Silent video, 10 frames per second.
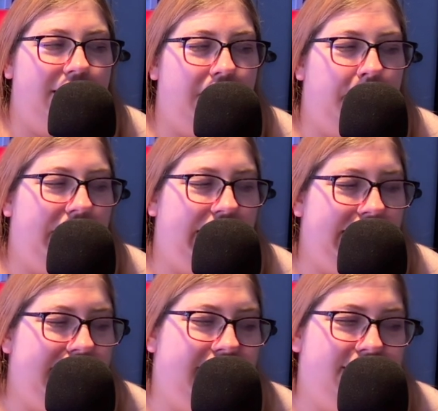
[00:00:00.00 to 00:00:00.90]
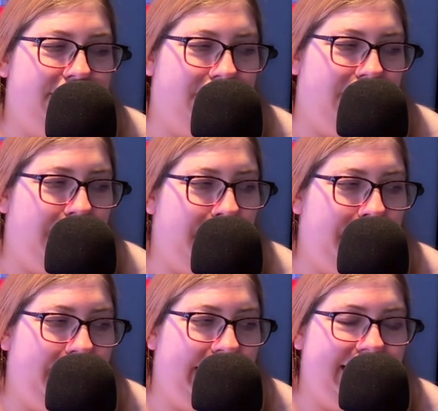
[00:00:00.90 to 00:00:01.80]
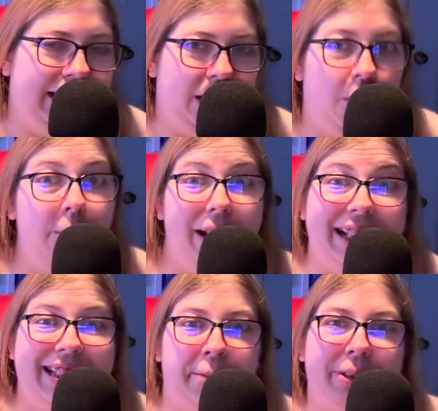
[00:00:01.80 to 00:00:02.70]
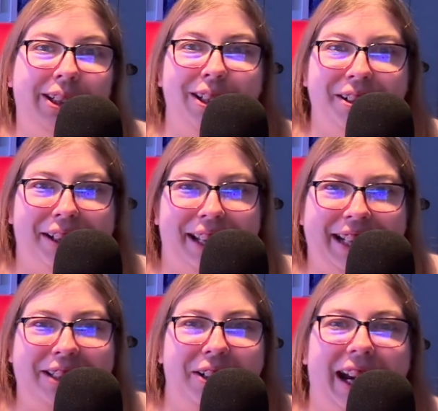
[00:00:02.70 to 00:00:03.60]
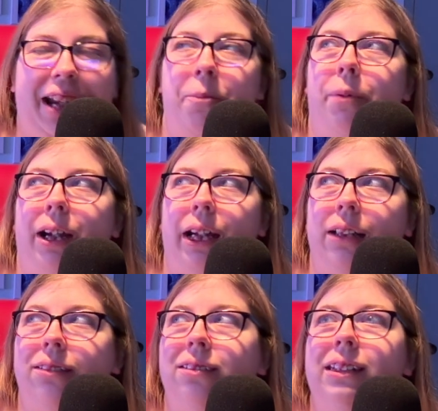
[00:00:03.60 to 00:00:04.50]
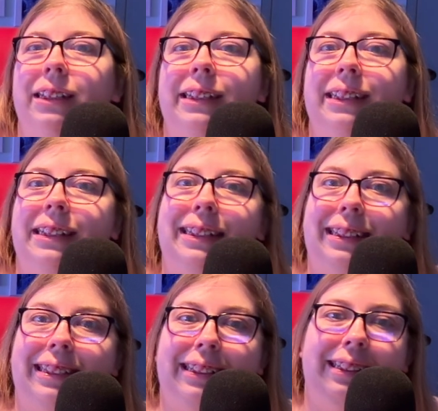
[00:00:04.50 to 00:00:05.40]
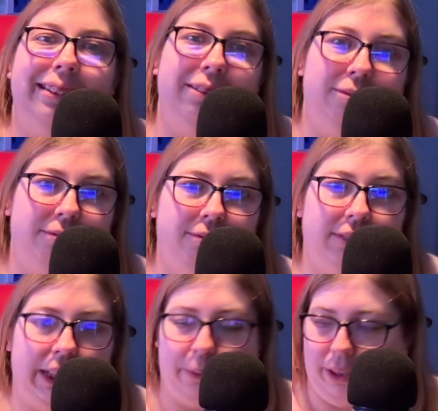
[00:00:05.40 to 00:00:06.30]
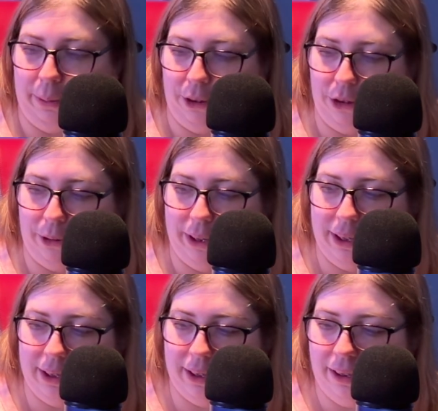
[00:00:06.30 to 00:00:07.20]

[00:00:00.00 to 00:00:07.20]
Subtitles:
I mean, I guess for a lot of people that's like, oh, well, it's obscure and that's great. But I really wish it was